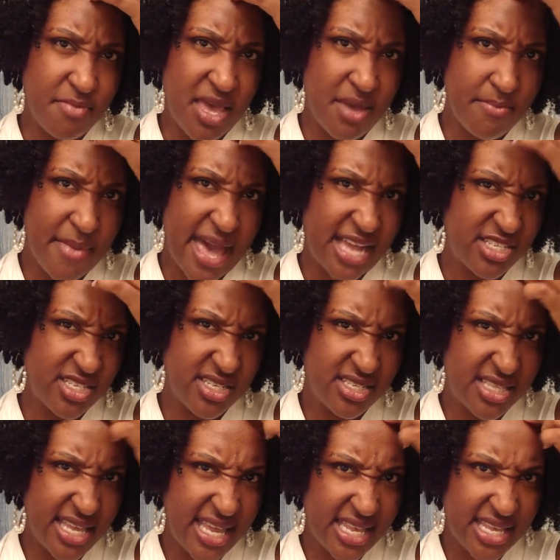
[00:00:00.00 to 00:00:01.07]
it
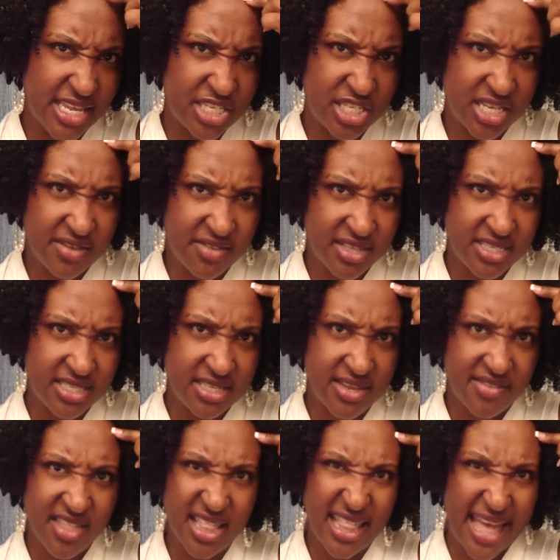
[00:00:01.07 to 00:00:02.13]
matches the indention of
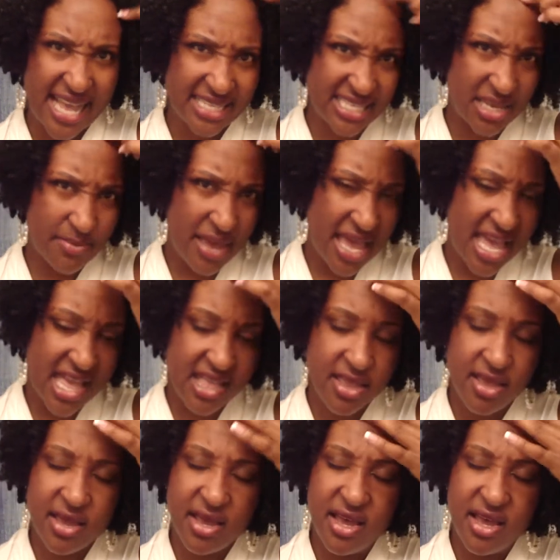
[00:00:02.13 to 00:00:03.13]
the elastic band.